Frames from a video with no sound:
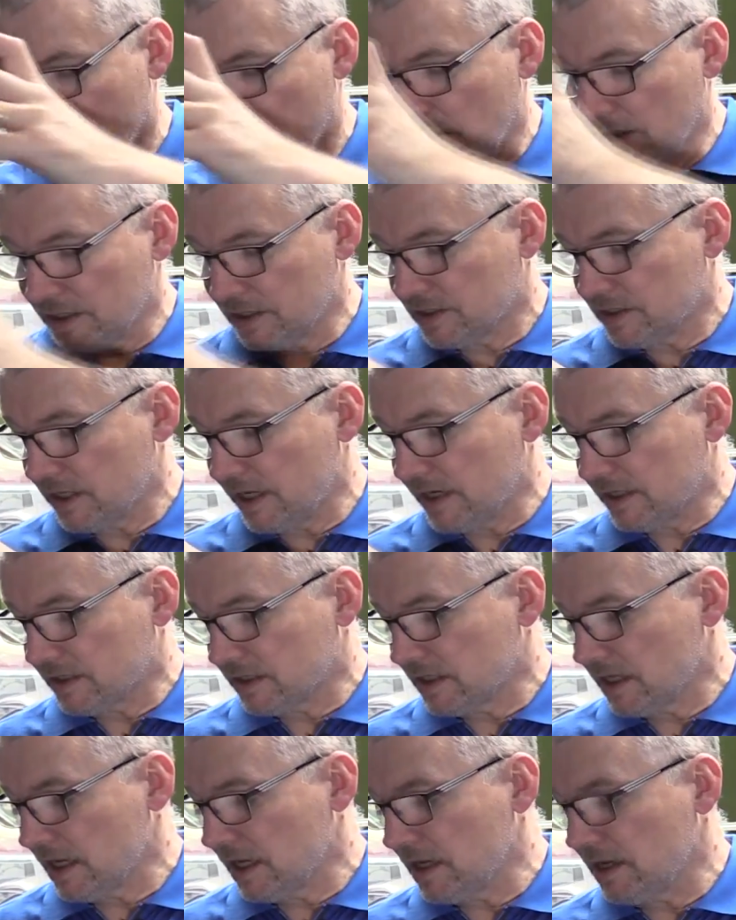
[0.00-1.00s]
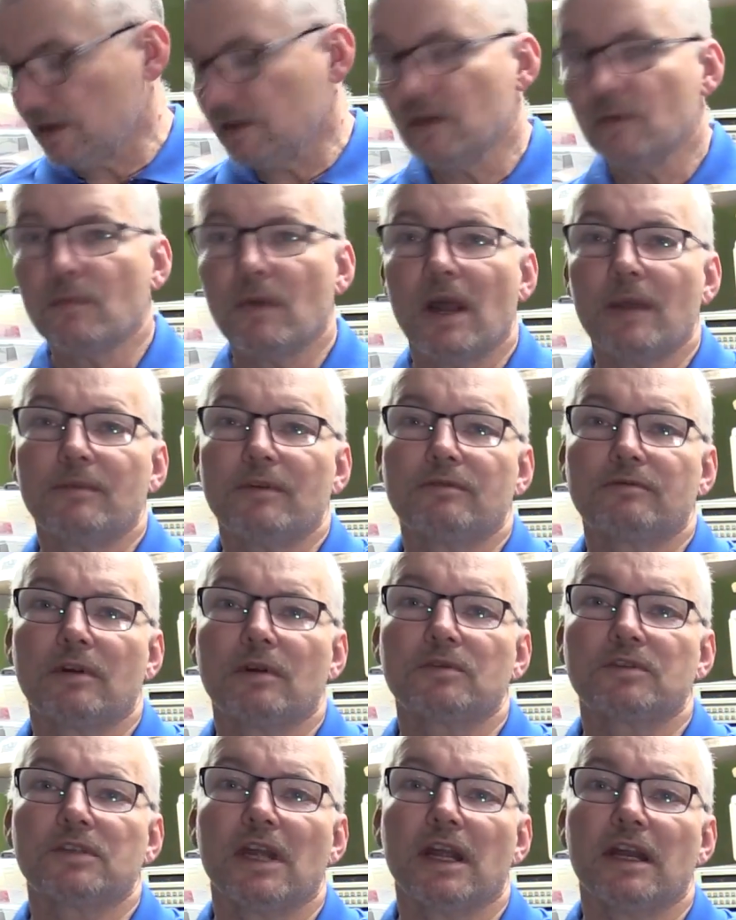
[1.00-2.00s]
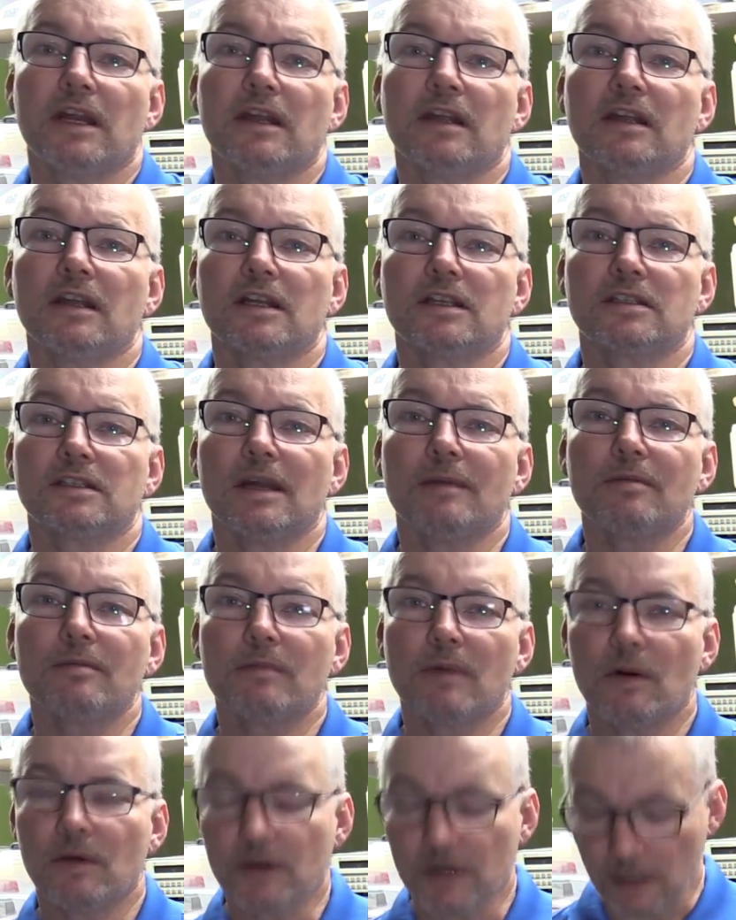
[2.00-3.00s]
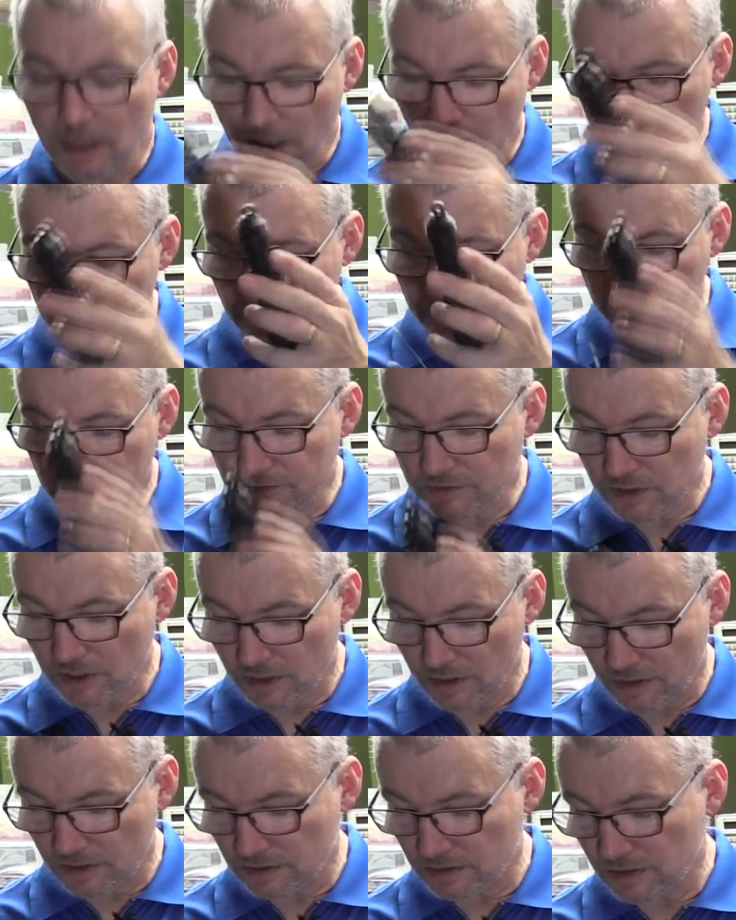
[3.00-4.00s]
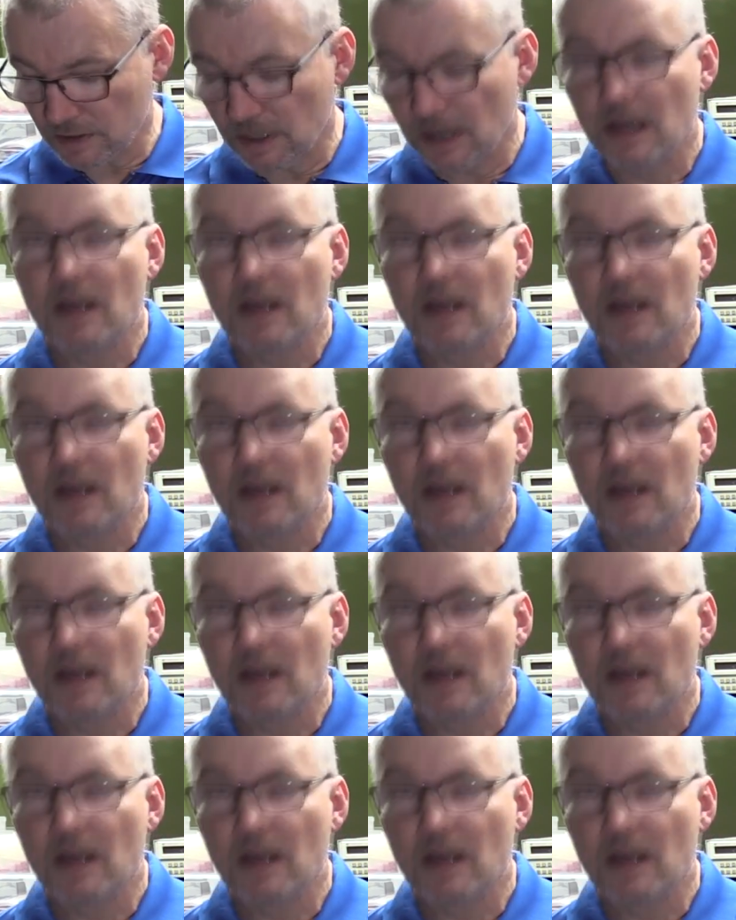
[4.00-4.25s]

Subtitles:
On a CNC, you might be rotating a stepper motor hundreds of turns,